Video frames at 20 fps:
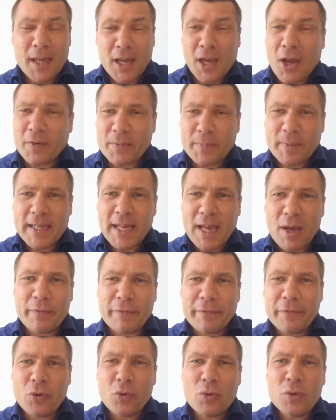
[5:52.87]
Hope it's been
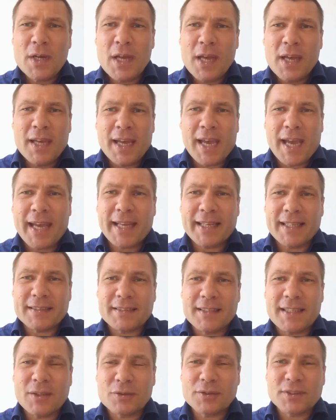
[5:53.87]
helpful.
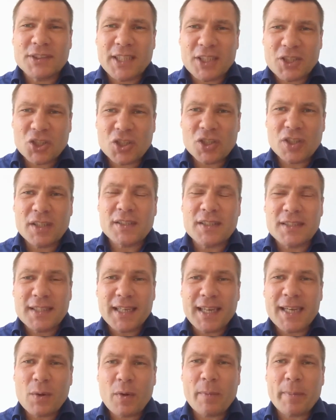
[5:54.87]
There's a little session
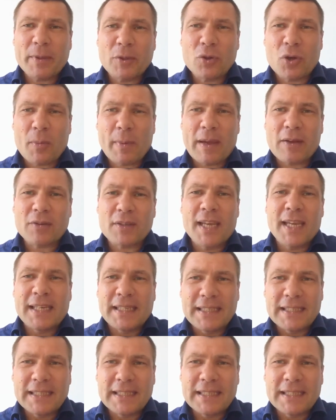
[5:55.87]
today where I've been talking about